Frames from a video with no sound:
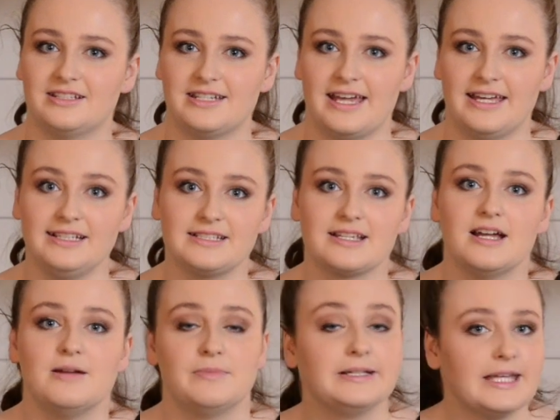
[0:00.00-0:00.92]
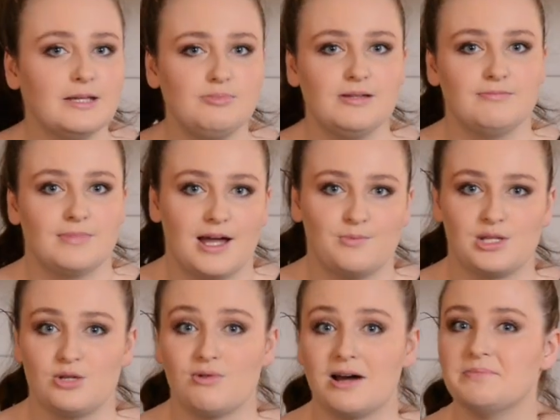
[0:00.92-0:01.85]
it takes, but keep in mind
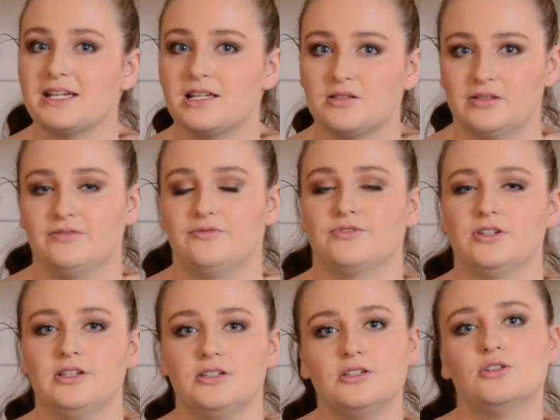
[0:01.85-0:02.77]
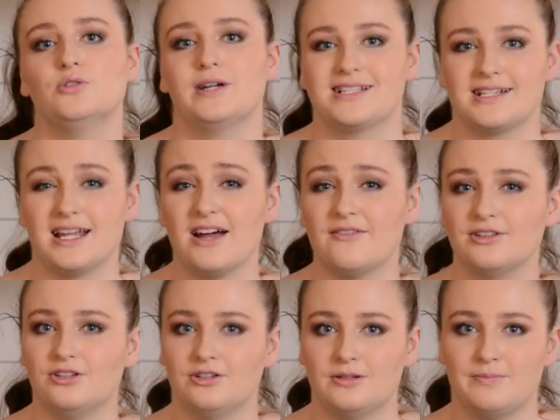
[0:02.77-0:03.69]
when you are baking with fruit, you're always gonna have a
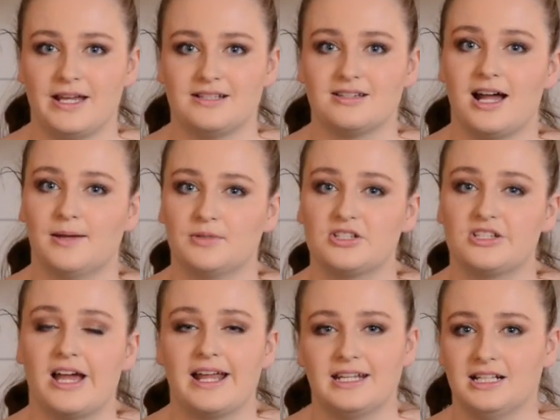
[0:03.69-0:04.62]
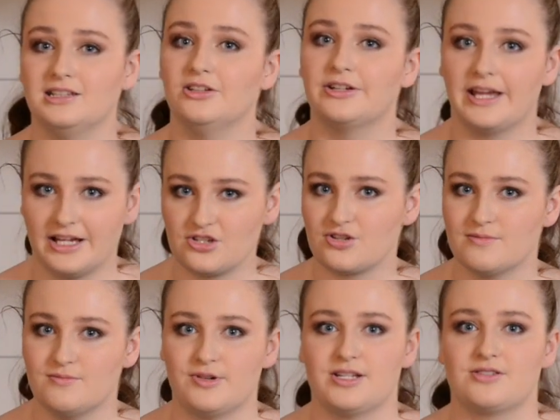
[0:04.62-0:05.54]
longer bake time because you're adding a lot of
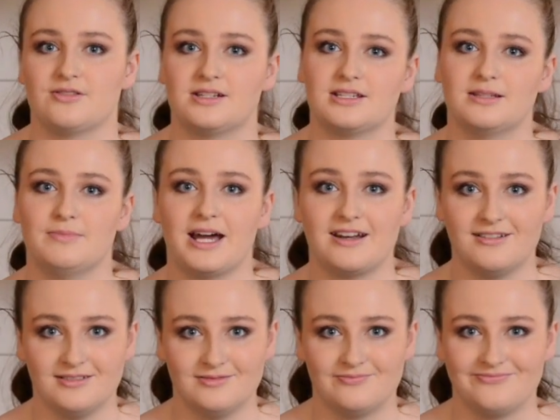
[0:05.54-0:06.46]
extra moisture into the batter.